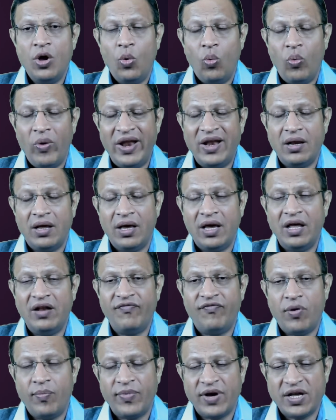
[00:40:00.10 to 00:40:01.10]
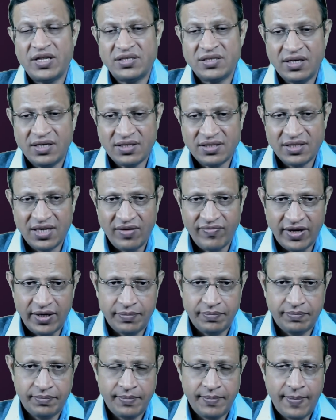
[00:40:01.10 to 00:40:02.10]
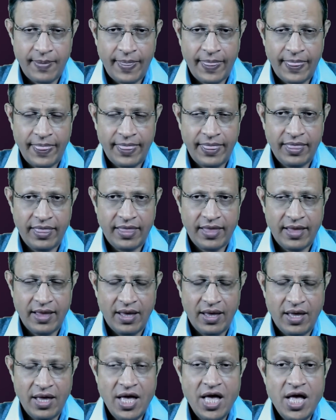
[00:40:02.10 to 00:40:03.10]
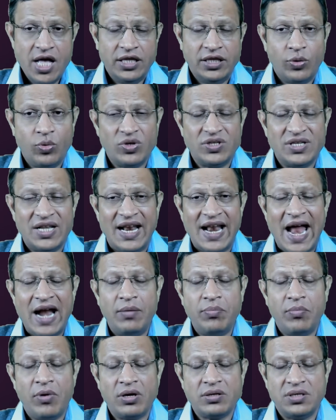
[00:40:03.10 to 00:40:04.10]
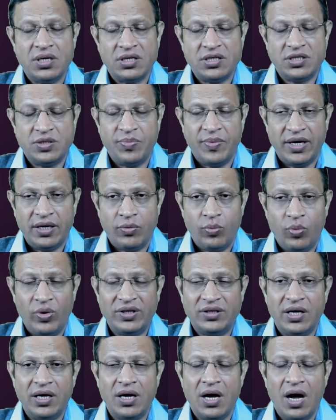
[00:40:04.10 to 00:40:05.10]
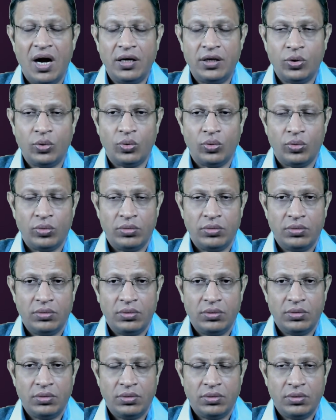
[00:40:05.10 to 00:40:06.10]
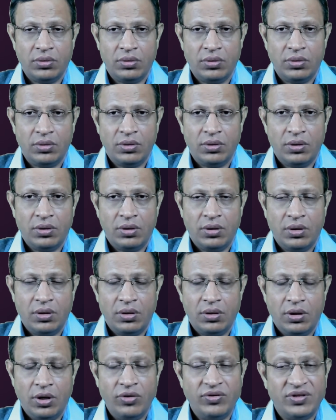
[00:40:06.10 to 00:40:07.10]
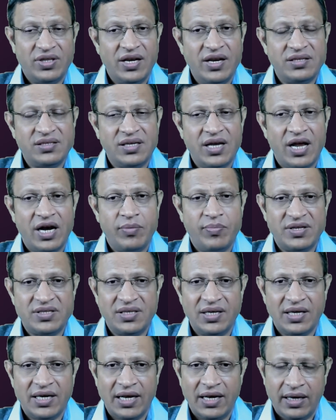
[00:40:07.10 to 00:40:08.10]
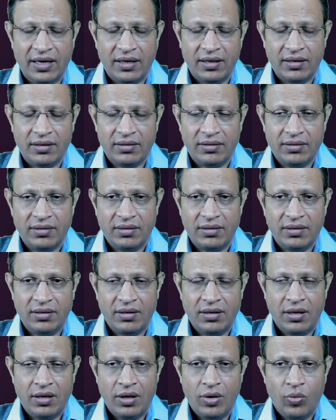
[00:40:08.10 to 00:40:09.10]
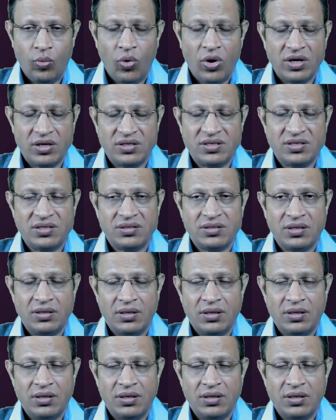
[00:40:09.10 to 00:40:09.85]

when informed consent is given. There was a landmark judgment with regard to euthanasia and mercy killing was,